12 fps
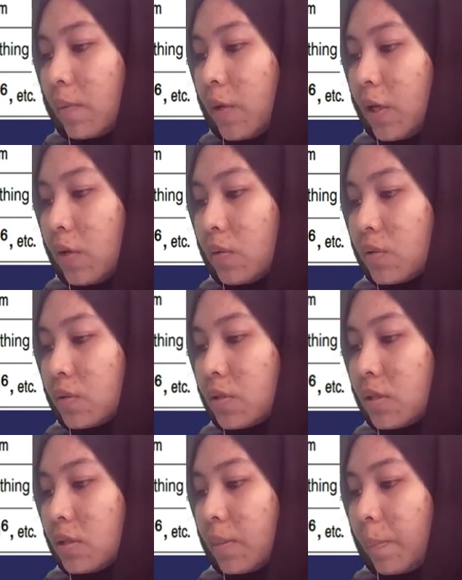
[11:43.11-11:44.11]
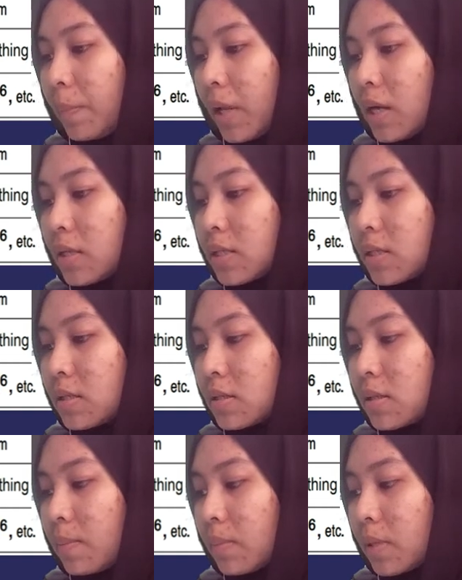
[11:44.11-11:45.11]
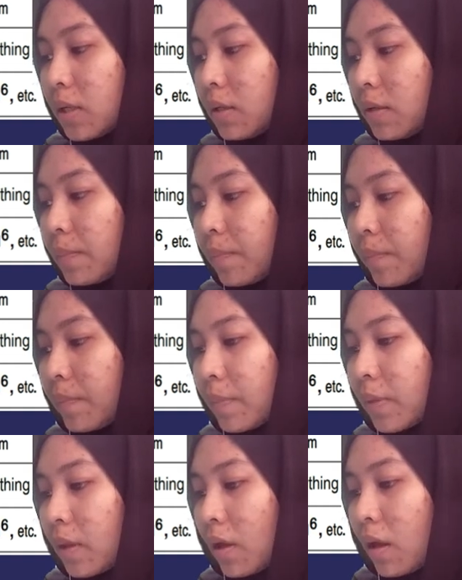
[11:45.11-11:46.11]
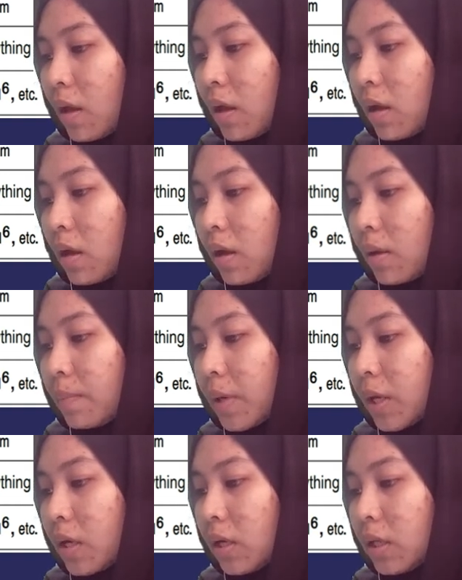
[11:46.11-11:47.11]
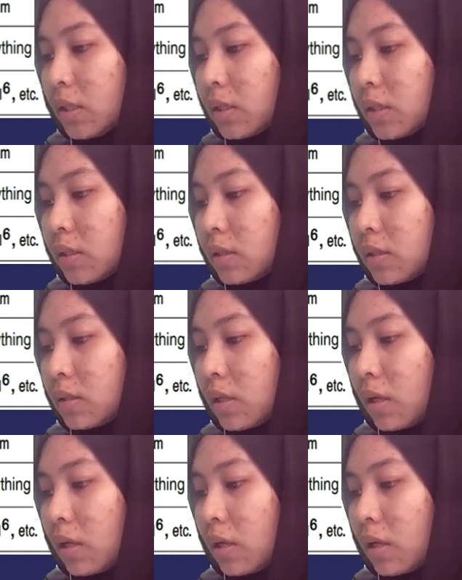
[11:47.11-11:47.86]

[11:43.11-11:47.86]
we use the plus symbol, because